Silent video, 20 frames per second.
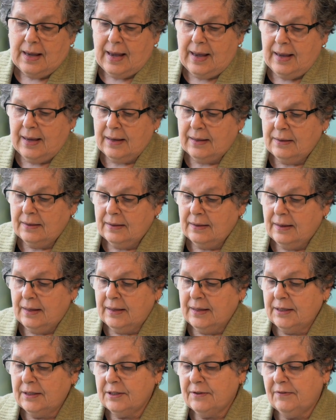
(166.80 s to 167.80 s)
And
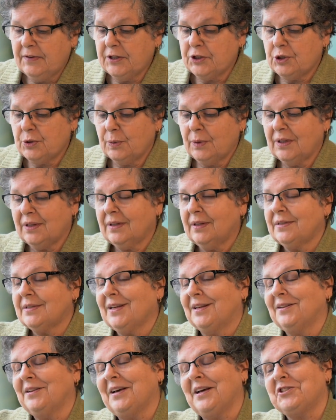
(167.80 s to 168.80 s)
an individual
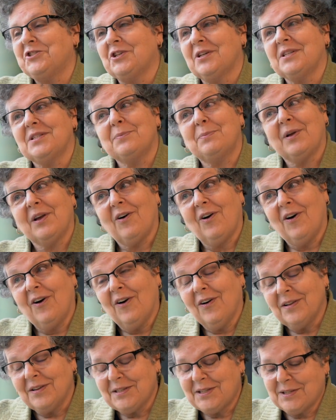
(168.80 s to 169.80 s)
dental hygienist may
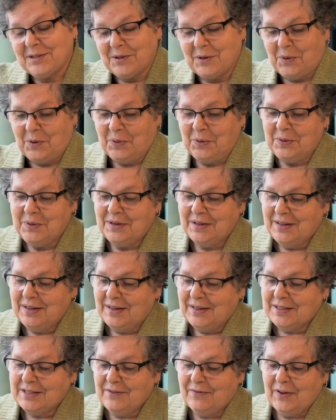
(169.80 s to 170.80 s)
also
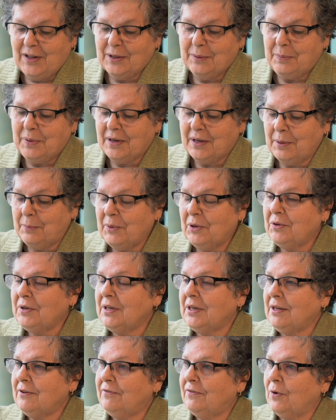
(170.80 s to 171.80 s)
develop a
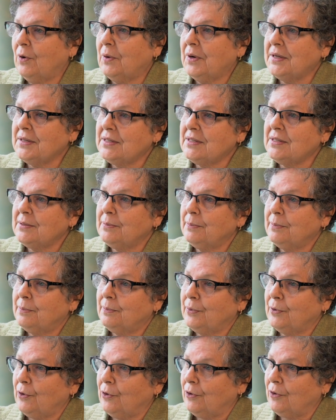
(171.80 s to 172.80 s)
community-focused
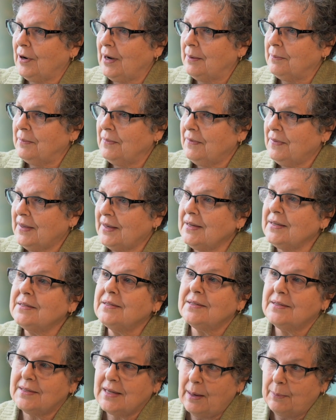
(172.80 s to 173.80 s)
program that
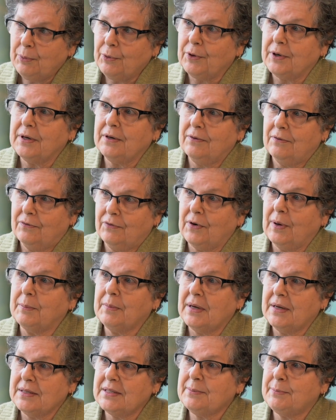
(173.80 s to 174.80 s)
is separate
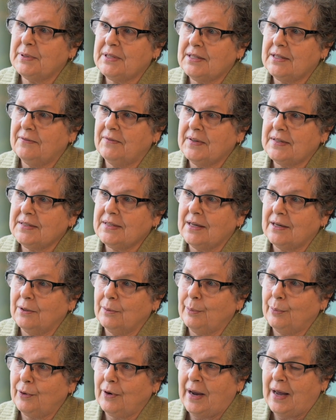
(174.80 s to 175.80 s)
from a specific
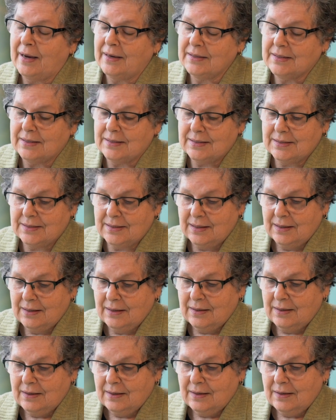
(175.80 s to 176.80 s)
dental practice.
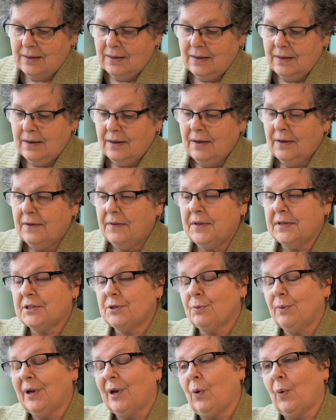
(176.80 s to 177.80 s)

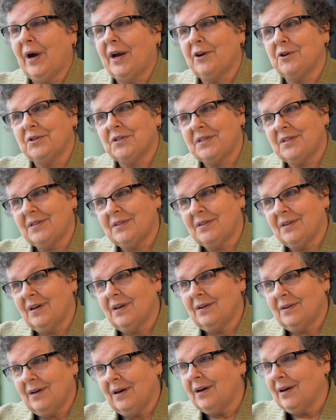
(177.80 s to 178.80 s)
This requires
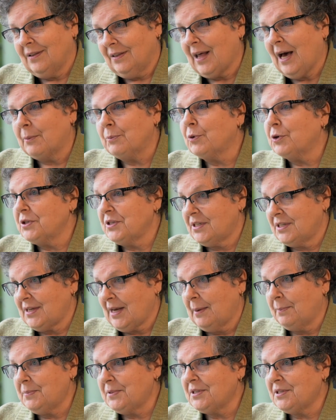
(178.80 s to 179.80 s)
a lot more
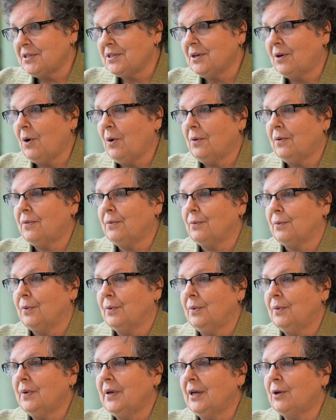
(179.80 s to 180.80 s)
steps to go
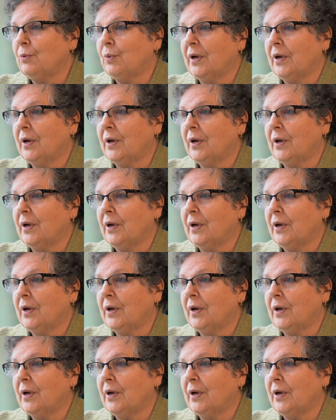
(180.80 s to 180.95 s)
through. It